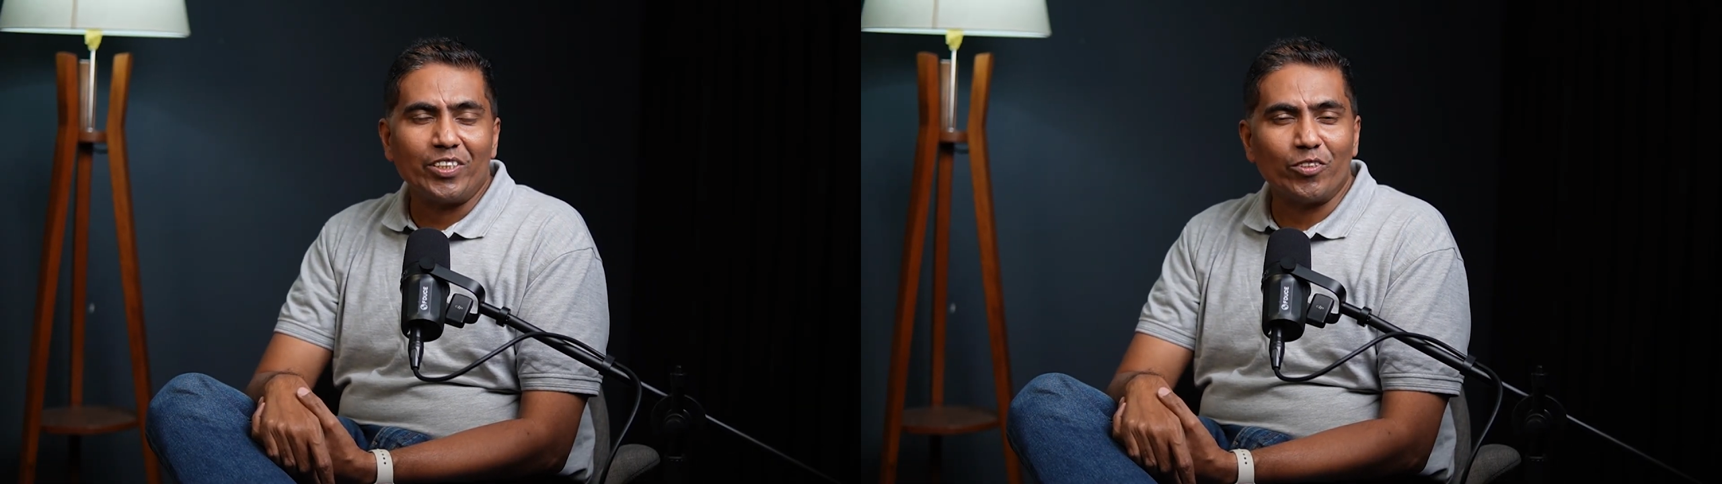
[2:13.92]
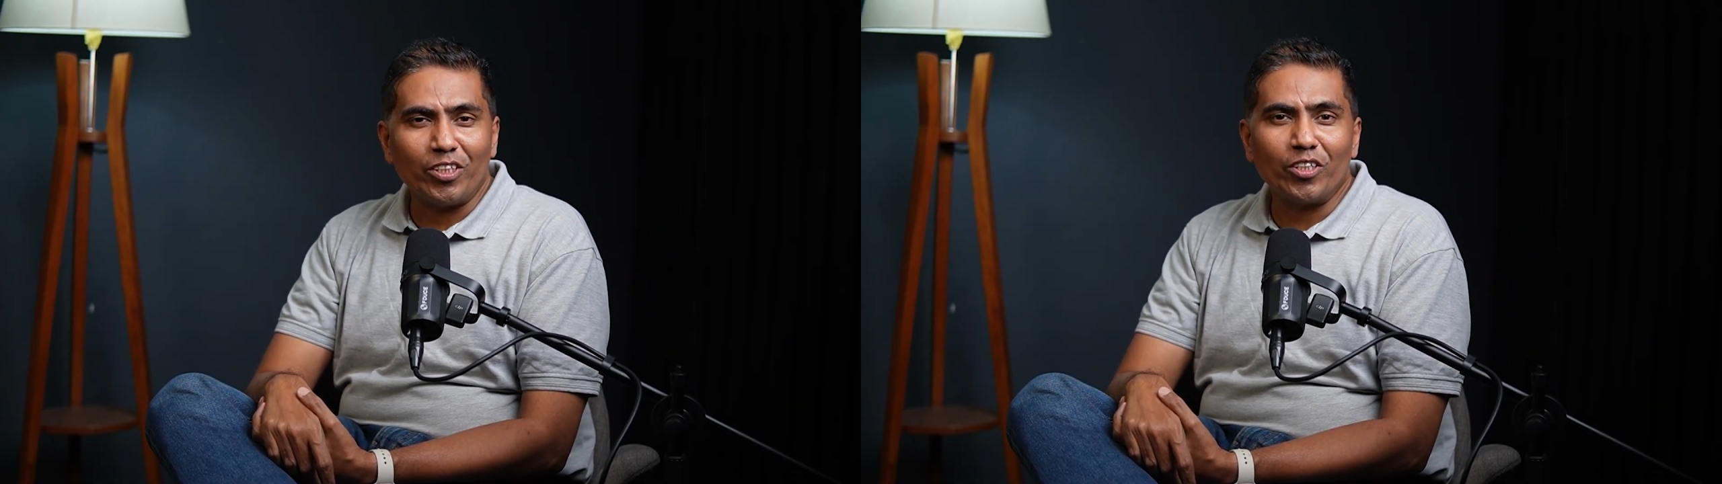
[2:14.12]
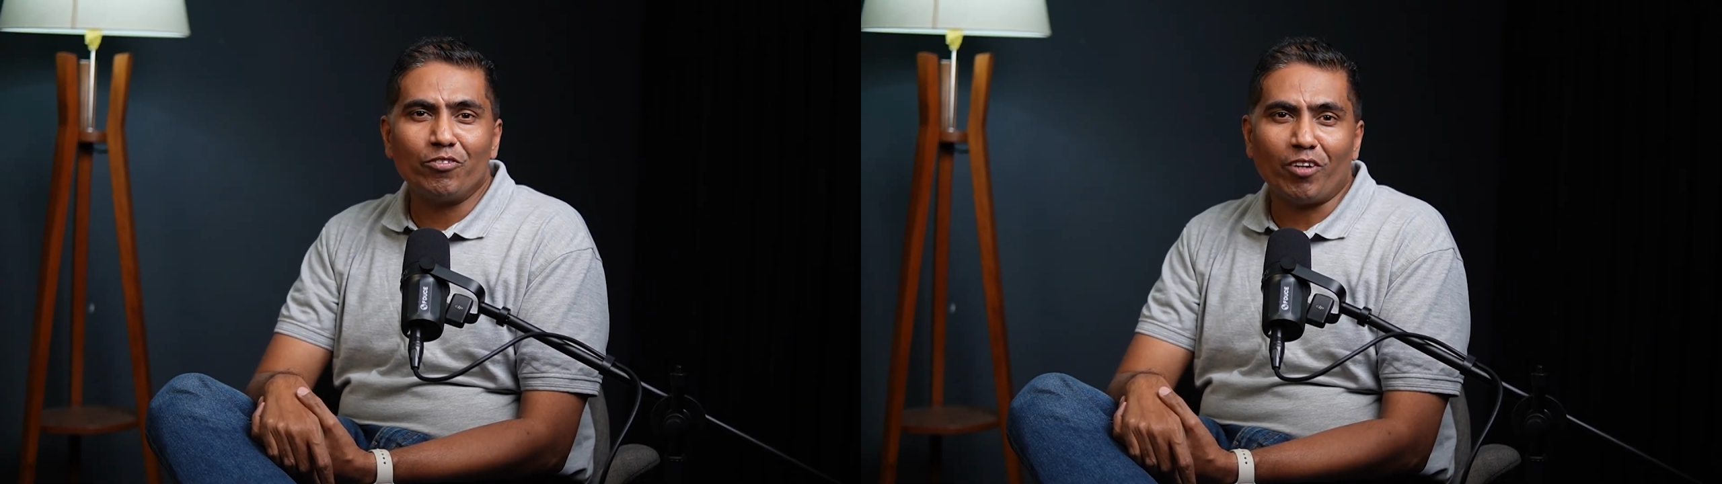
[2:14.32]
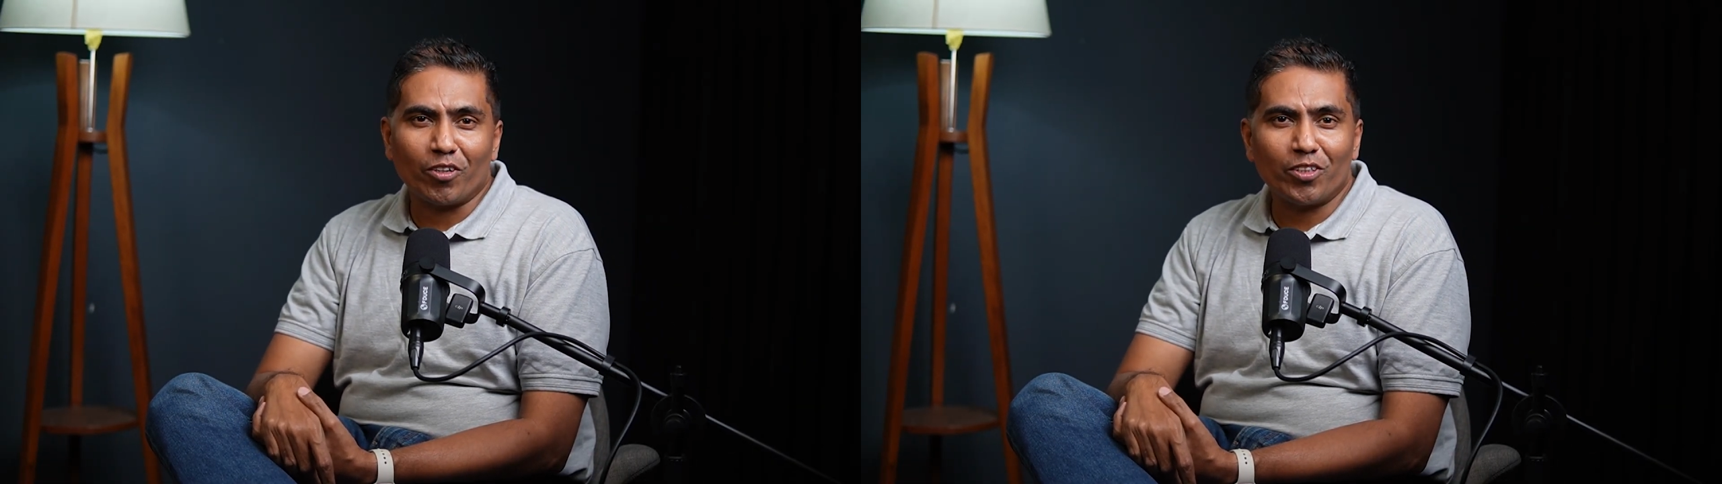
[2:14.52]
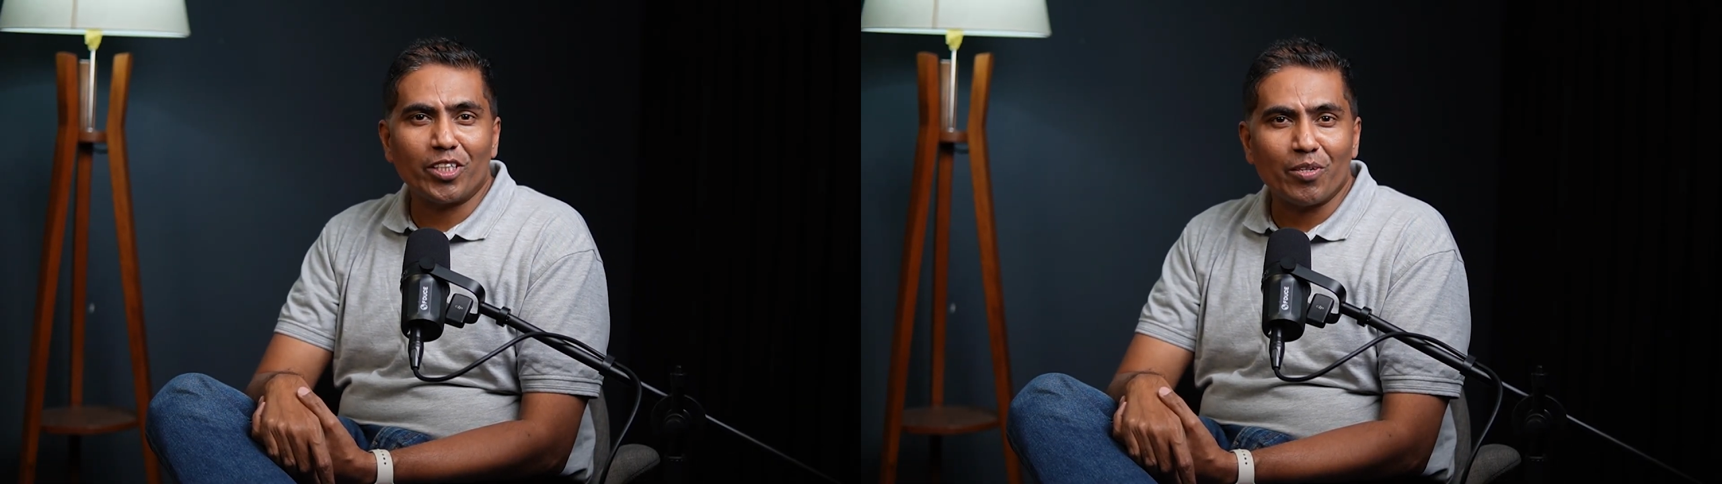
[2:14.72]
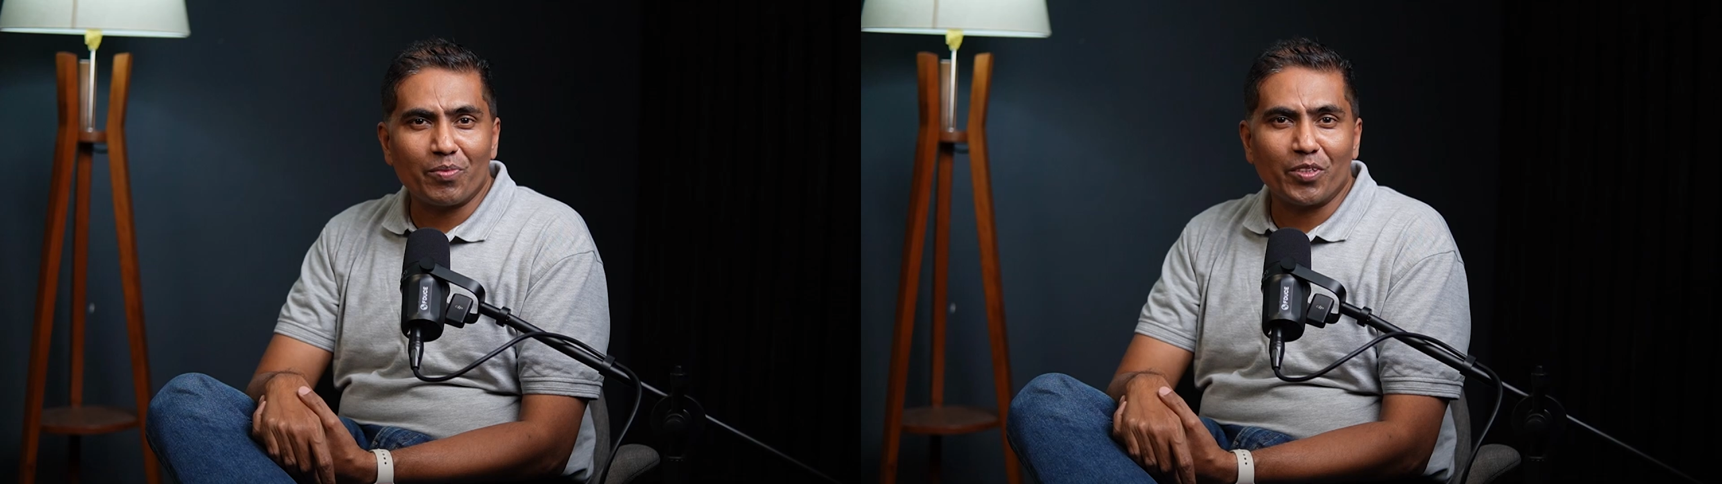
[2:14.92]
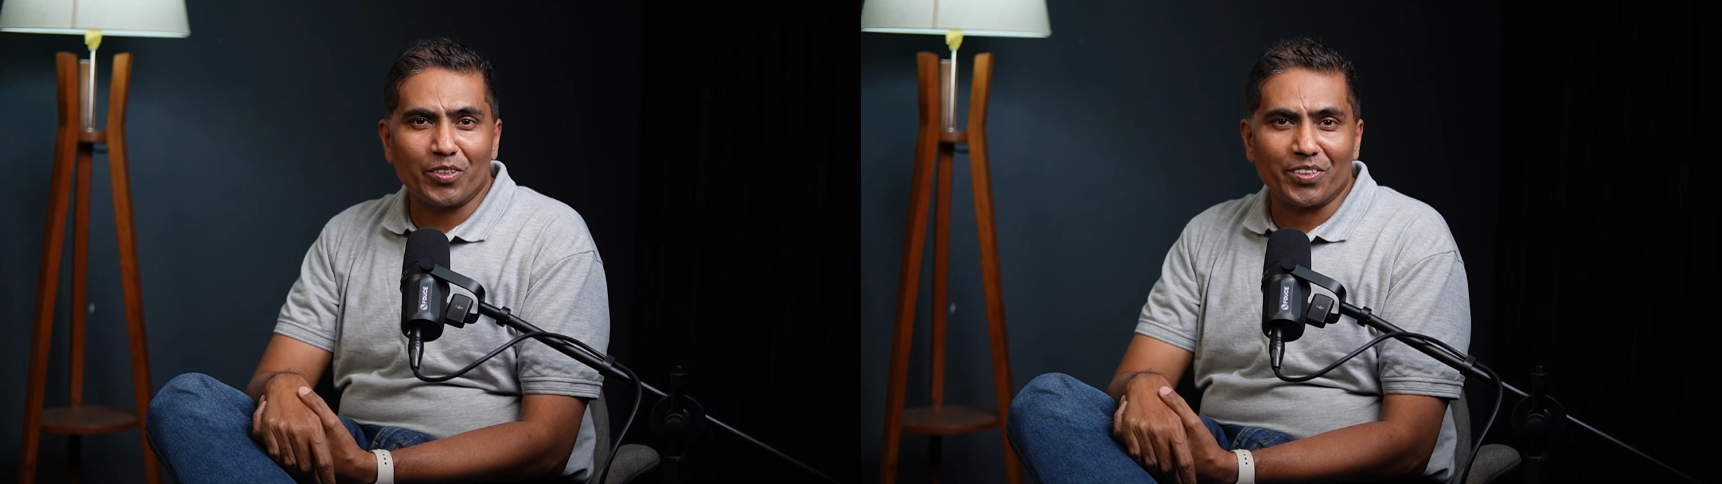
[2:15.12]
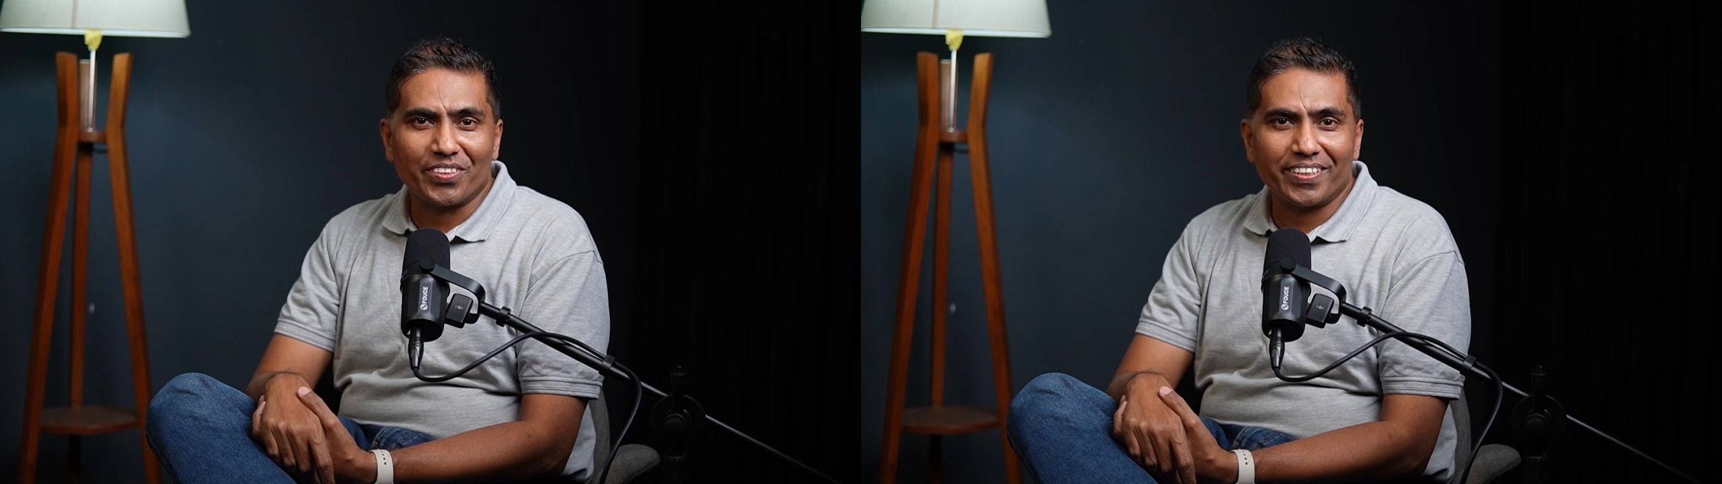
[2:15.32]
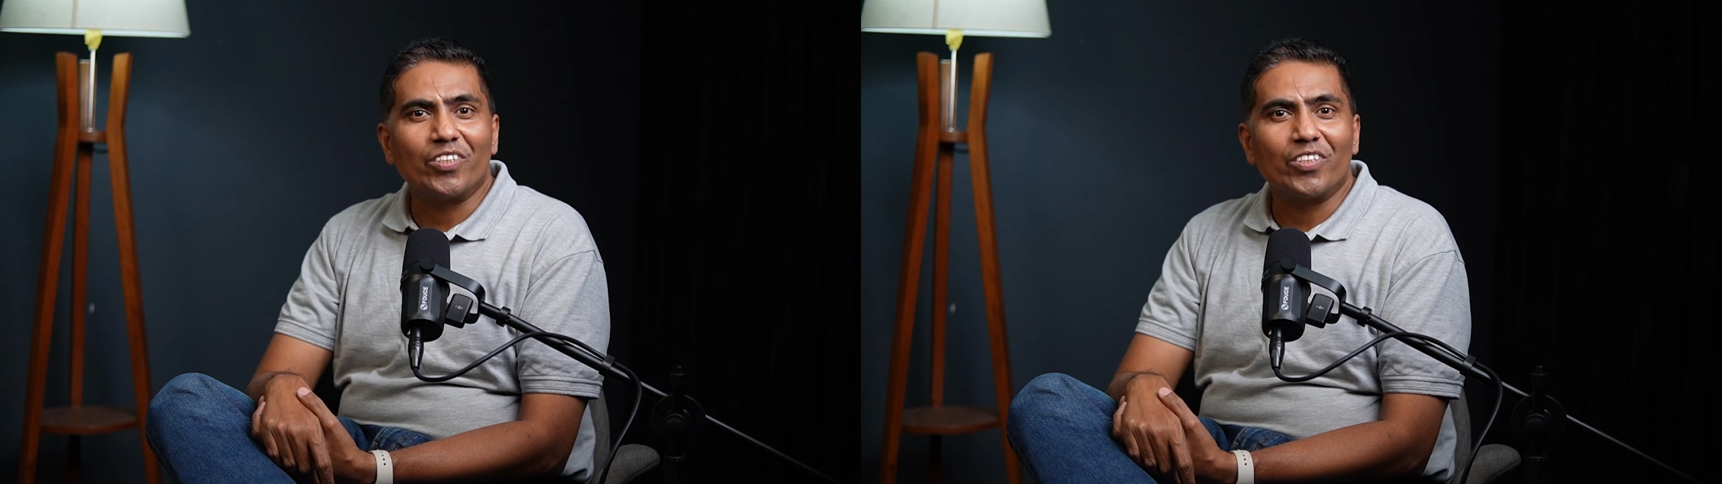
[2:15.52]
you need to follow the same process.